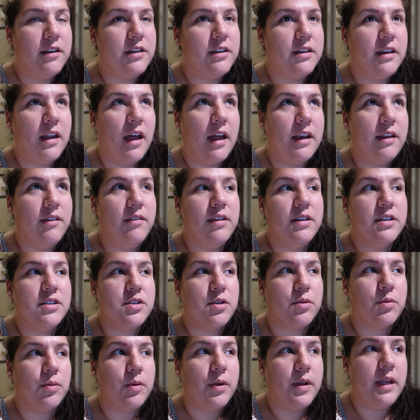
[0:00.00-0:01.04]
not even
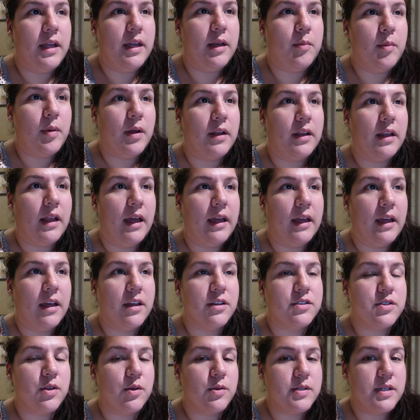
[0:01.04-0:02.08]
to read, but like
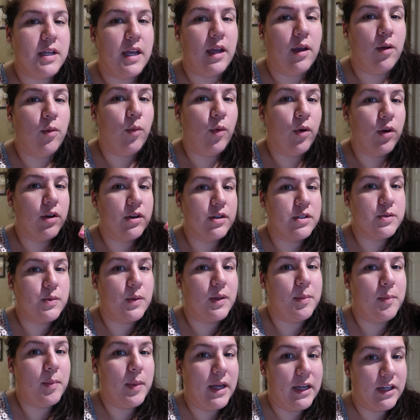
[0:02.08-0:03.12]
associate words
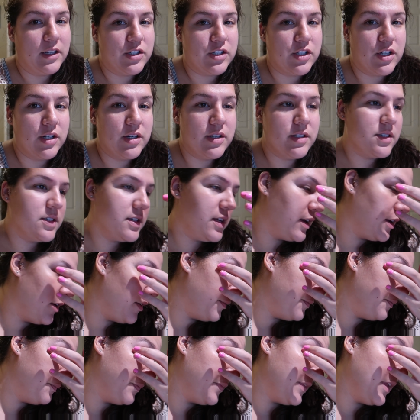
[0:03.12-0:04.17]
with pictures, you know?